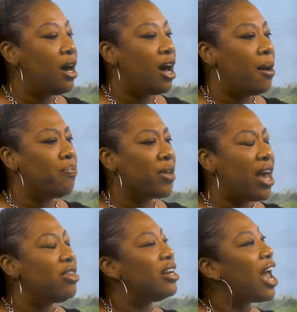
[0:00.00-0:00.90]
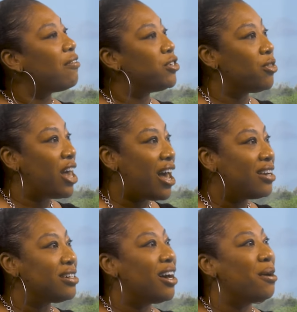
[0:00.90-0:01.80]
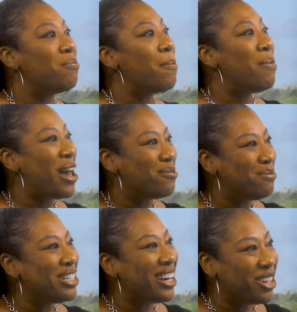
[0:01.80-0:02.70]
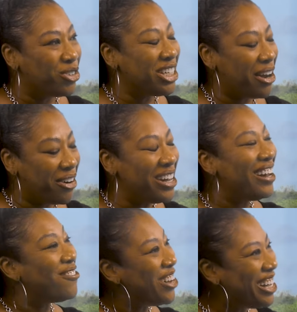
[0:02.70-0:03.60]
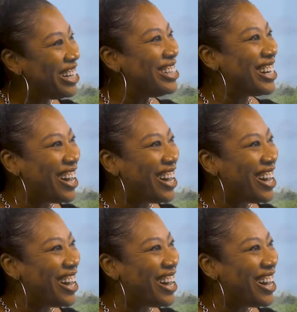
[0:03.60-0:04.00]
And then after that, Madam Secretary Fudge,